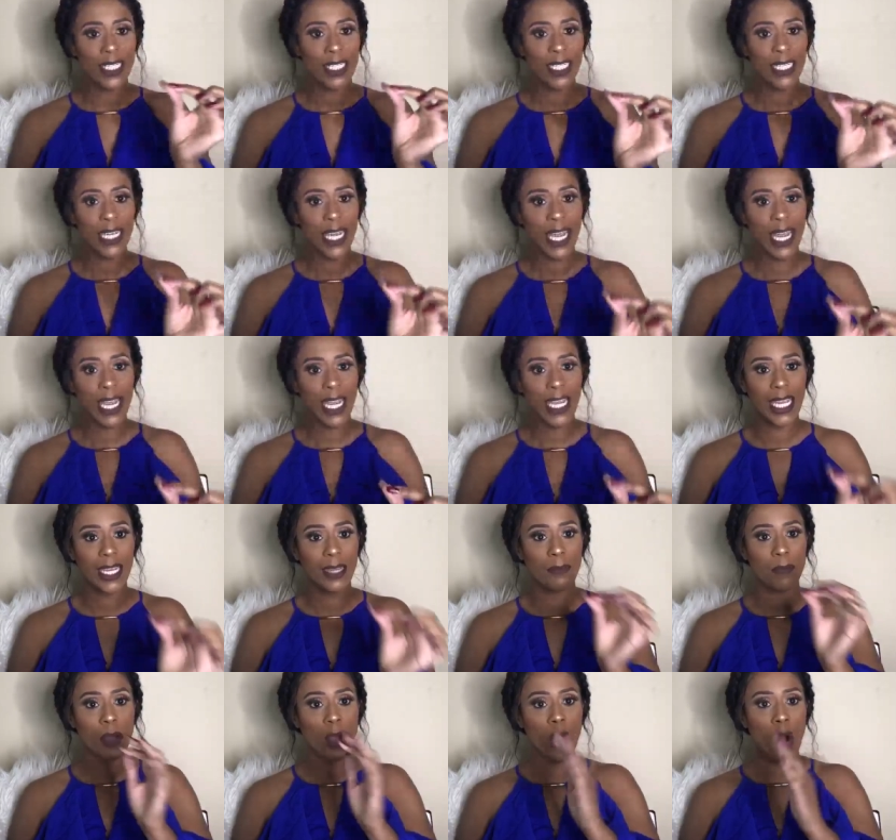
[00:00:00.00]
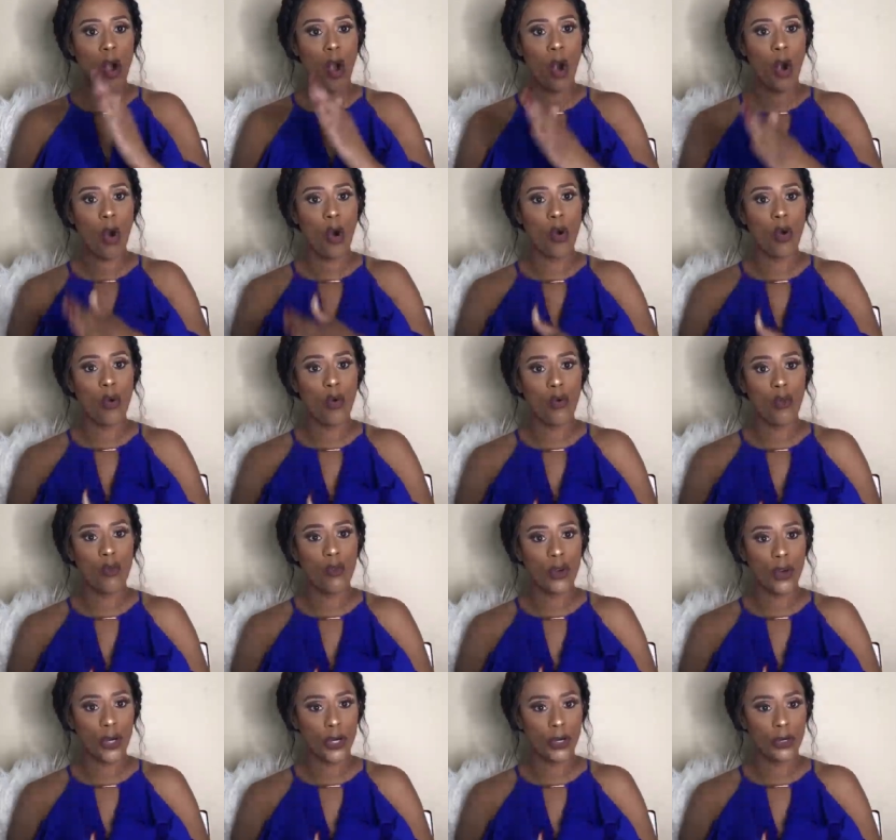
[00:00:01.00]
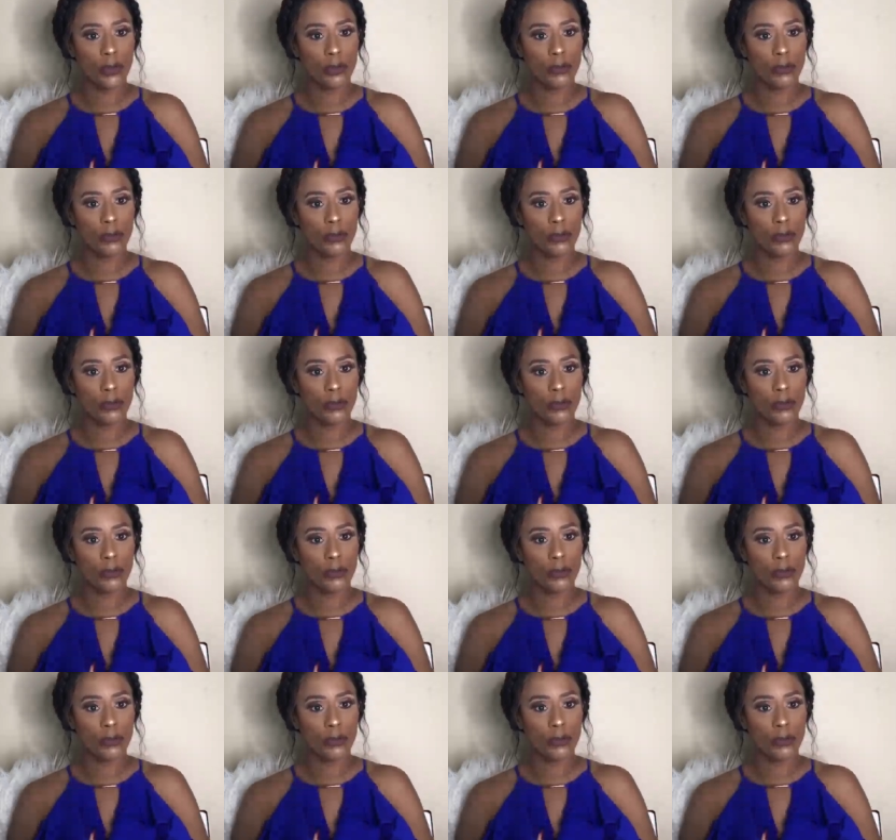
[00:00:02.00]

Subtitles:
came over,